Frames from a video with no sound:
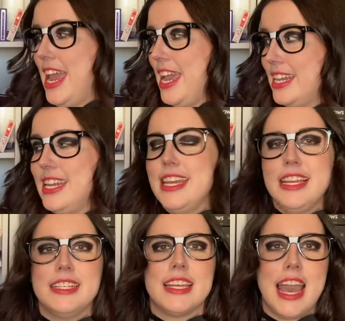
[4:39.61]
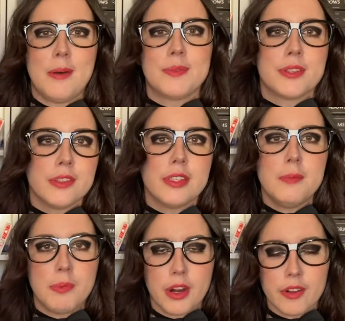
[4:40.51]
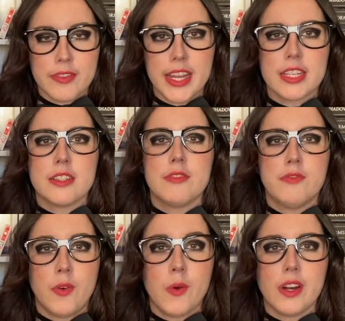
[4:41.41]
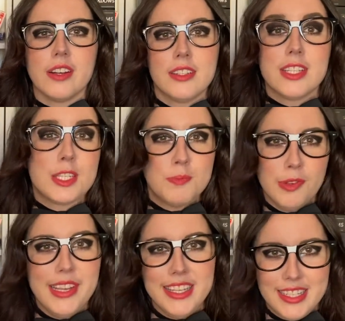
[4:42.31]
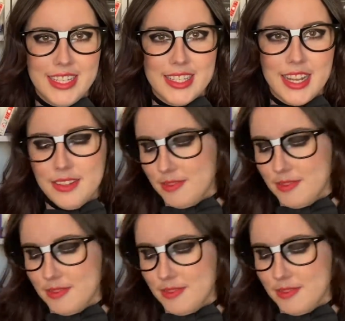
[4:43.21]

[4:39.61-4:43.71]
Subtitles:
And it is absolutely perfect for the spooky season.